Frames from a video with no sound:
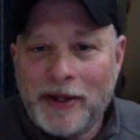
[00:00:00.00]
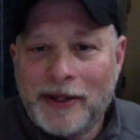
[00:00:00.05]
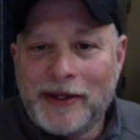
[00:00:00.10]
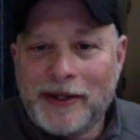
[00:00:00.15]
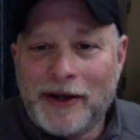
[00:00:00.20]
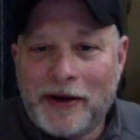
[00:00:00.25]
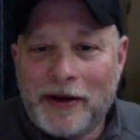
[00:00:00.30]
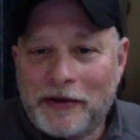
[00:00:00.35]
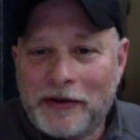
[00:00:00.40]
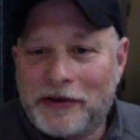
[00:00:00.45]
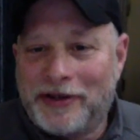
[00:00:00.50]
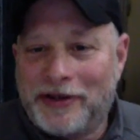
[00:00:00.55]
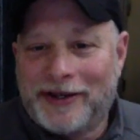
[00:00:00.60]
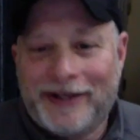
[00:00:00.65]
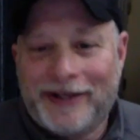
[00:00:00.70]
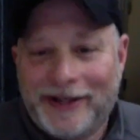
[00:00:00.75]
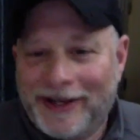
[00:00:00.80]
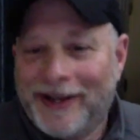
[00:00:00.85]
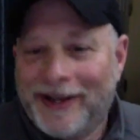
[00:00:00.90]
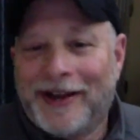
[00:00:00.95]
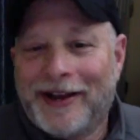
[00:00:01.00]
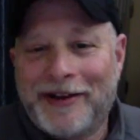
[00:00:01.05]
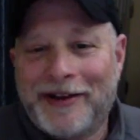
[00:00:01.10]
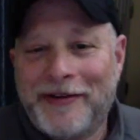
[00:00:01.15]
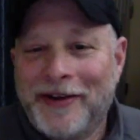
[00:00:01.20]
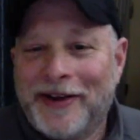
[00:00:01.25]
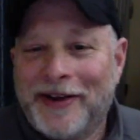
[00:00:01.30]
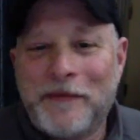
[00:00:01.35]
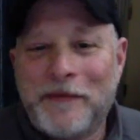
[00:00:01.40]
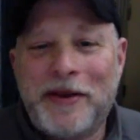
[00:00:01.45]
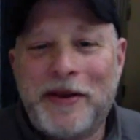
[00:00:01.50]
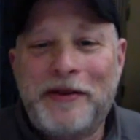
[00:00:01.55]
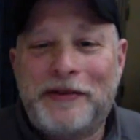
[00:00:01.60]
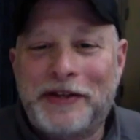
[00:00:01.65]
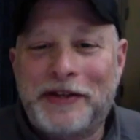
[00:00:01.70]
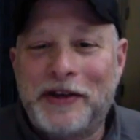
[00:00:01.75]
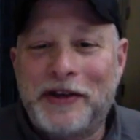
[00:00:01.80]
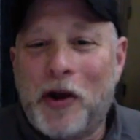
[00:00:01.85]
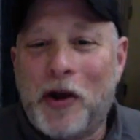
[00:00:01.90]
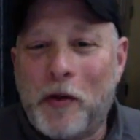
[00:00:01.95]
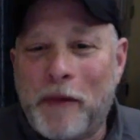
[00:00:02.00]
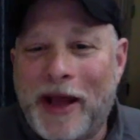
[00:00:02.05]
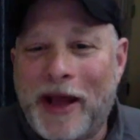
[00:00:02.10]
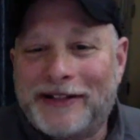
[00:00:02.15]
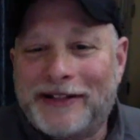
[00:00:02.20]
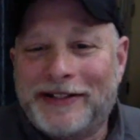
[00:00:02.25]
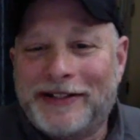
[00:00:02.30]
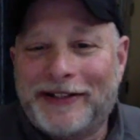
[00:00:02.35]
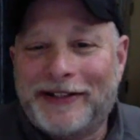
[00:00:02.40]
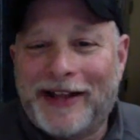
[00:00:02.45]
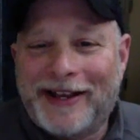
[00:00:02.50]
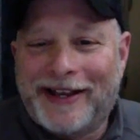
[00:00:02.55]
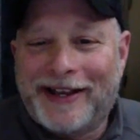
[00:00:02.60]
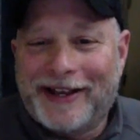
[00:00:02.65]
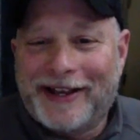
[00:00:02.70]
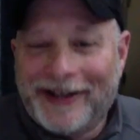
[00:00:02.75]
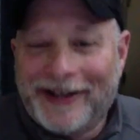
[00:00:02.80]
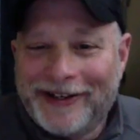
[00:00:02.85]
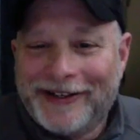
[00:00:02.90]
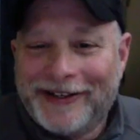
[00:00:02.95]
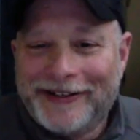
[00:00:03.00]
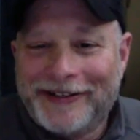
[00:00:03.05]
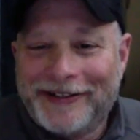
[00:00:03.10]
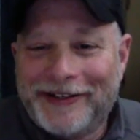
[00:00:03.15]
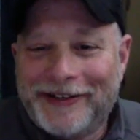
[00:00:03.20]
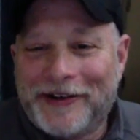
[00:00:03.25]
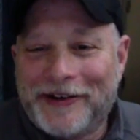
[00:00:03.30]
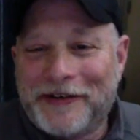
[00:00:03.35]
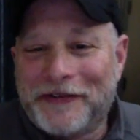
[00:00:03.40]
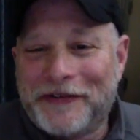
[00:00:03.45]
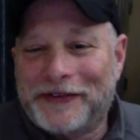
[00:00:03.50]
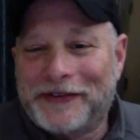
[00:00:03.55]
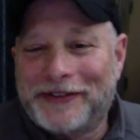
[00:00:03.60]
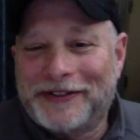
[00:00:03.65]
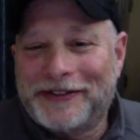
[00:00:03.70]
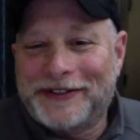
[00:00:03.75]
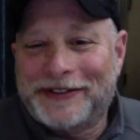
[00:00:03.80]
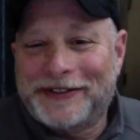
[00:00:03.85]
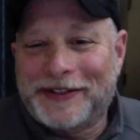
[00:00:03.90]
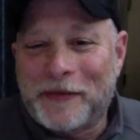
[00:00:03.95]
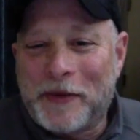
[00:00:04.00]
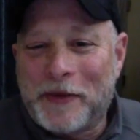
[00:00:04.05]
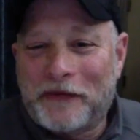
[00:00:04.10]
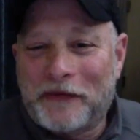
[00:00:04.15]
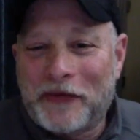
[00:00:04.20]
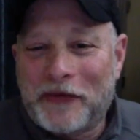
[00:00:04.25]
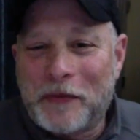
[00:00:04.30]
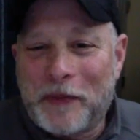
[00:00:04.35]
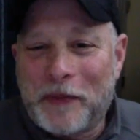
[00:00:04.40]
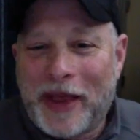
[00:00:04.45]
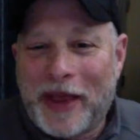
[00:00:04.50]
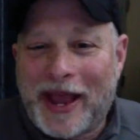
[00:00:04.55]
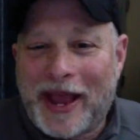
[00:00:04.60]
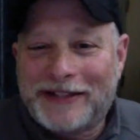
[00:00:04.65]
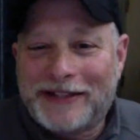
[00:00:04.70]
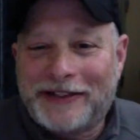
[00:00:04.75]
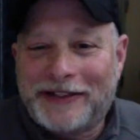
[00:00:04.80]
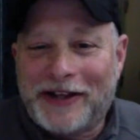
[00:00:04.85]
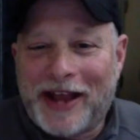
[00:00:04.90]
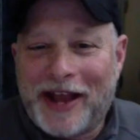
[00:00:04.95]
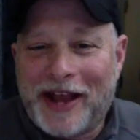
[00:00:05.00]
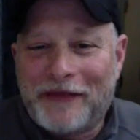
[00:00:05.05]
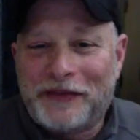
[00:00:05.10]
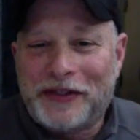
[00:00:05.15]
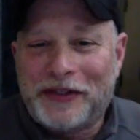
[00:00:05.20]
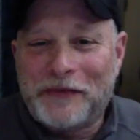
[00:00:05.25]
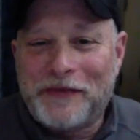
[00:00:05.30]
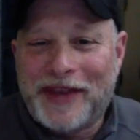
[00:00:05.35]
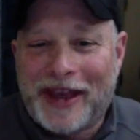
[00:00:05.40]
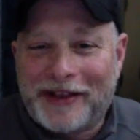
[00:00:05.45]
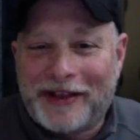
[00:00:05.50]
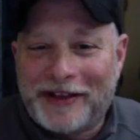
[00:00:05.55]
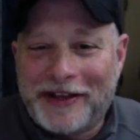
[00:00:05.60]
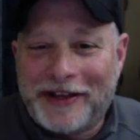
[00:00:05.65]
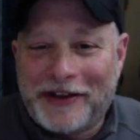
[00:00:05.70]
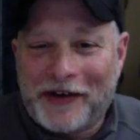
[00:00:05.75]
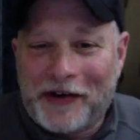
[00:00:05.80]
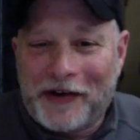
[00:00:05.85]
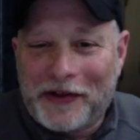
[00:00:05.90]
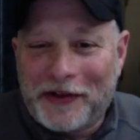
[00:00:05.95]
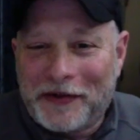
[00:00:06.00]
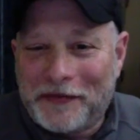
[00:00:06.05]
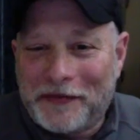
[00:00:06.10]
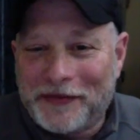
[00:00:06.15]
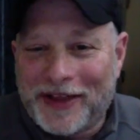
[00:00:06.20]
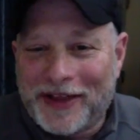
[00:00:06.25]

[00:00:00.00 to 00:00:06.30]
Do you go back to somebody from the past? Do you have Jim Kelly call him? I